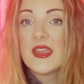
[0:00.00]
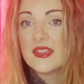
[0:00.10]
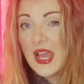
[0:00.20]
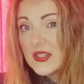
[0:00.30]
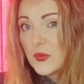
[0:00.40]

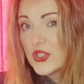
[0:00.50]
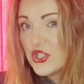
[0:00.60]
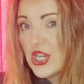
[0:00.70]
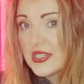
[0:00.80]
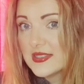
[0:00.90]
That was
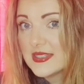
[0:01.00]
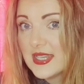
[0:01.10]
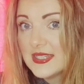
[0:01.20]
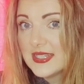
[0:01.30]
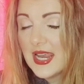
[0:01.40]
just his
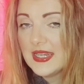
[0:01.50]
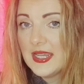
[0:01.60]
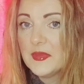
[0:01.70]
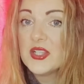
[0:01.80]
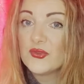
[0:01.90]
internet
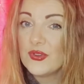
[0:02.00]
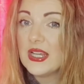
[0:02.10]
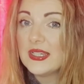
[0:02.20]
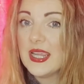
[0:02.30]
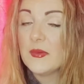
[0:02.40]
name. His
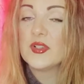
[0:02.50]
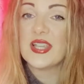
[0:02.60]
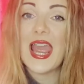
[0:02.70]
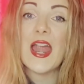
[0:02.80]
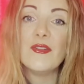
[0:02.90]
real name was
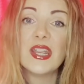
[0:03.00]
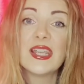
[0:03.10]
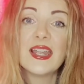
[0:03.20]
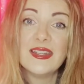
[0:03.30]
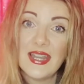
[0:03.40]
Eric
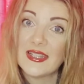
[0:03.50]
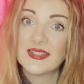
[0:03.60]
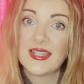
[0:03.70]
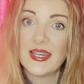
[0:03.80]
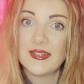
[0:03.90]

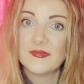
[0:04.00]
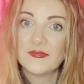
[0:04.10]
Knudsen.